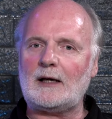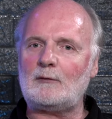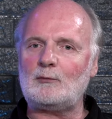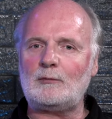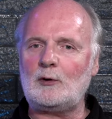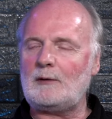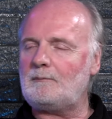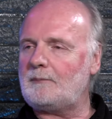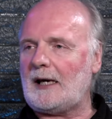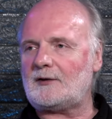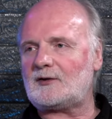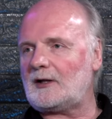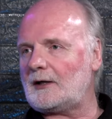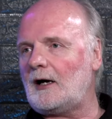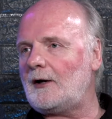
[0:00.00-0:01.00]
and we
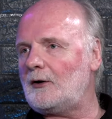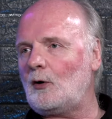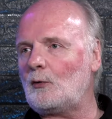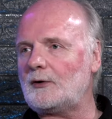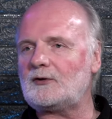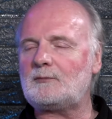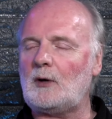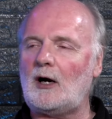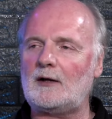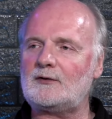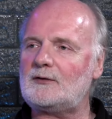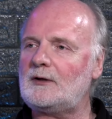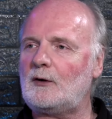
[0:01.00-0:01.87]
basically got no response.